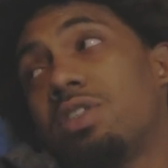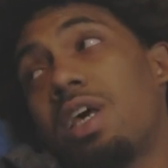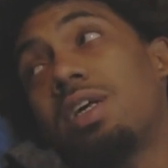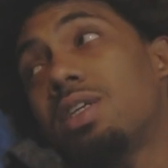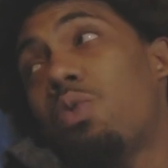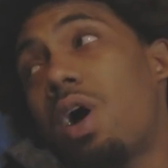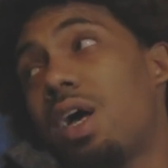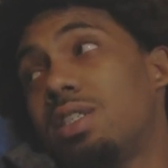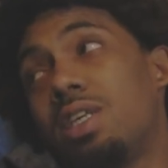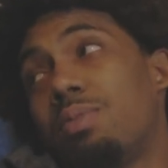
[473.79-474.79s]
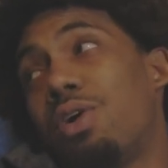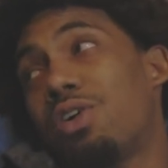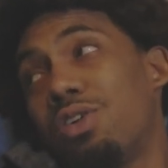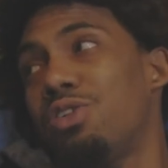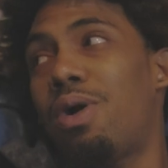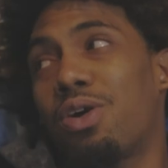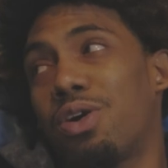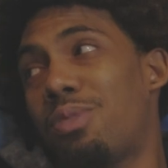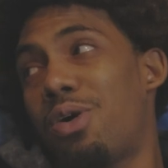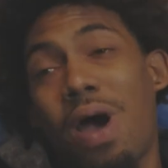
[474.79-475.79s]
I was at the YMCA. My girl, you know, my
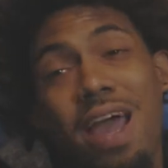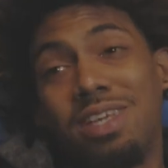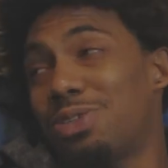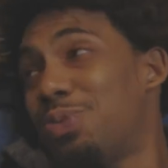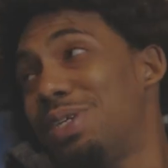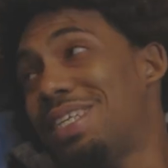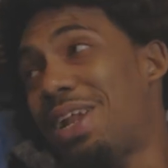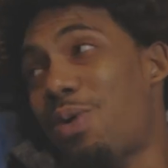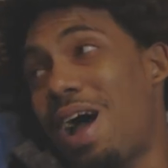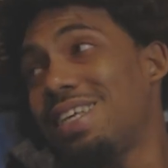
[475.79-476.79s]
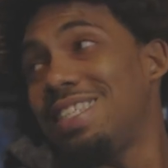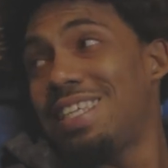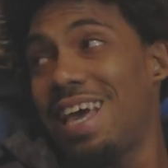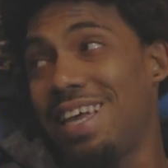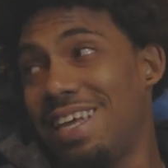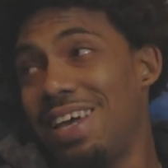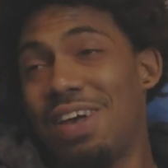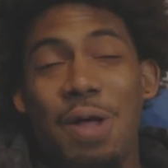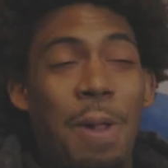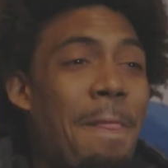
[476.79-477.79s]
grandma yeah, yeah, white, so we was at the YMCA. For
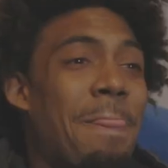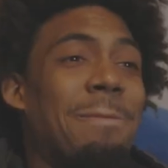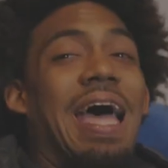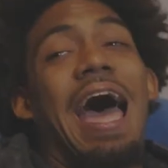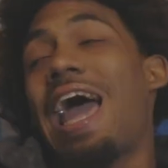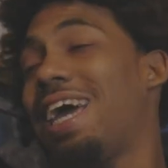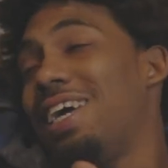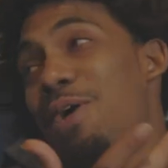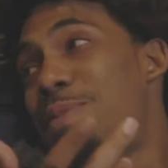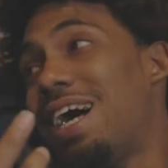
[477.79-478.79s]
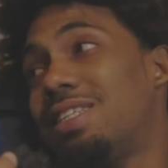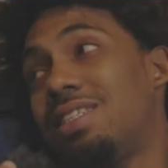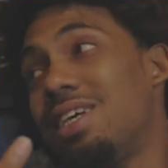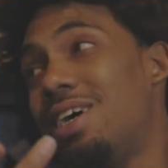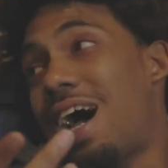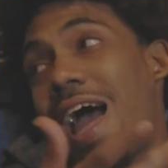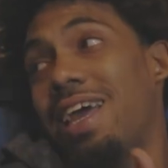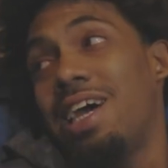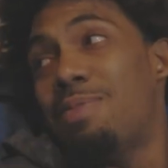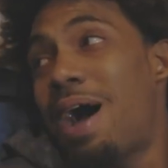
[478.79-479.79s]
sure. I ain't hear about Sim. I ain't
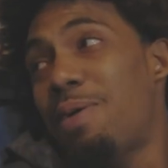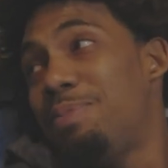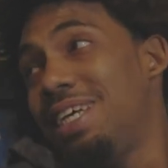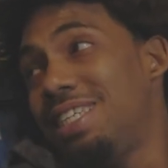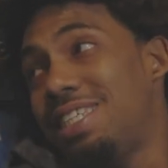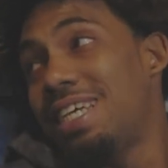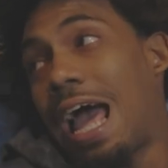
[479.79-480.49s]
hear about the none BG.